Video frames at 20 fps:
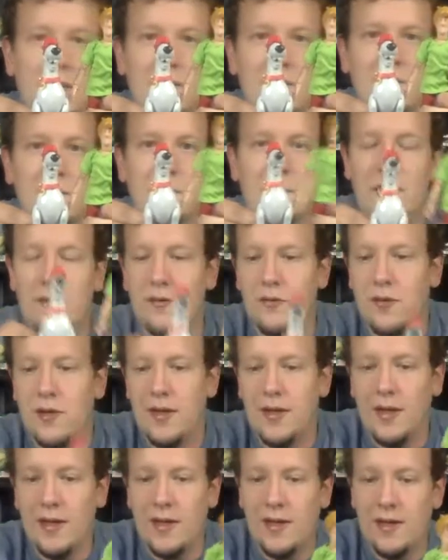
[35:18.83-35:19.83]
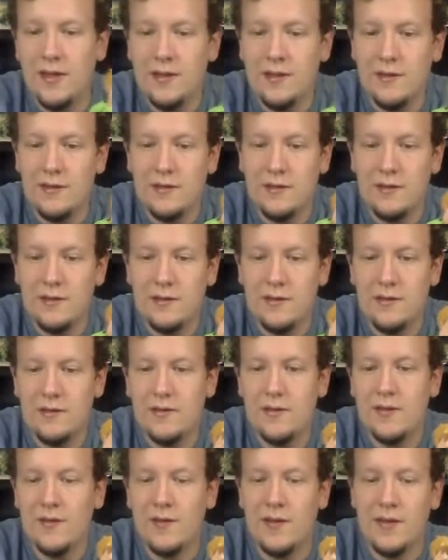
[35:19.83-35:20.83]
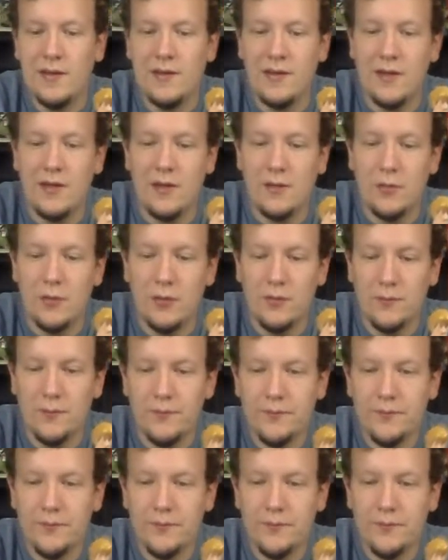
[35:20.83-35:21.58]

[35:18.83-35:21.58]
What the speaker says: they're about the right height. It's not terrible.